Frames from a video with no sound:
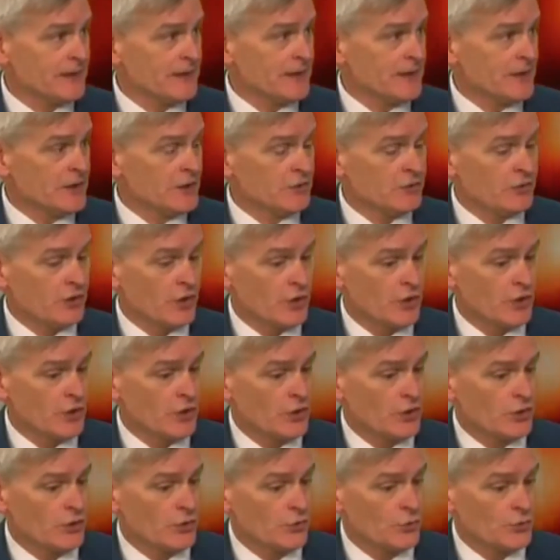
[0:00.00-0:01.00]

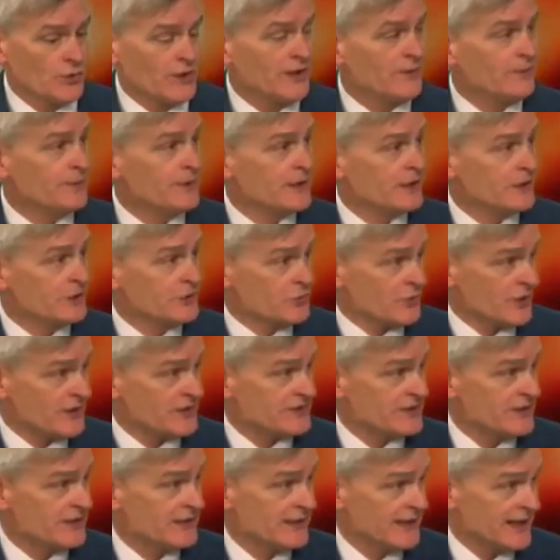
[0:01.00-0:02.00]
So we have been
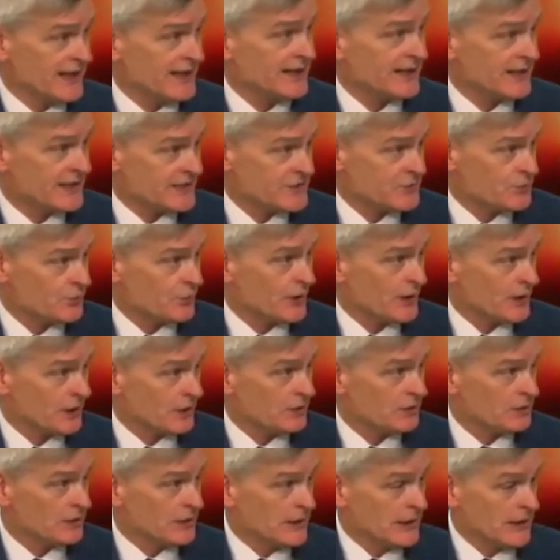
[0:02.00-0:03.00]
addressing that as
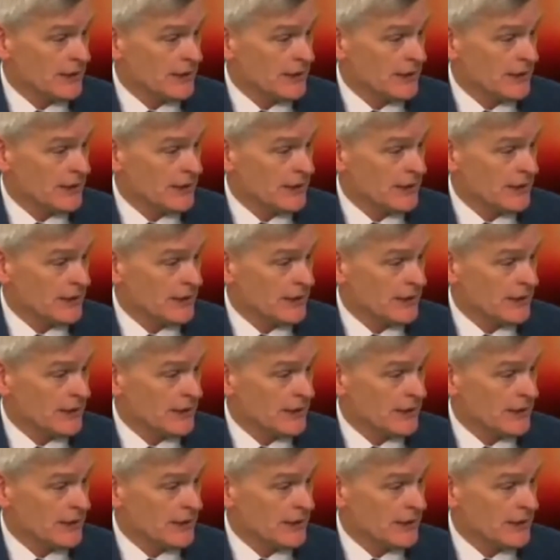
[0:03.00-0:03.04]
well.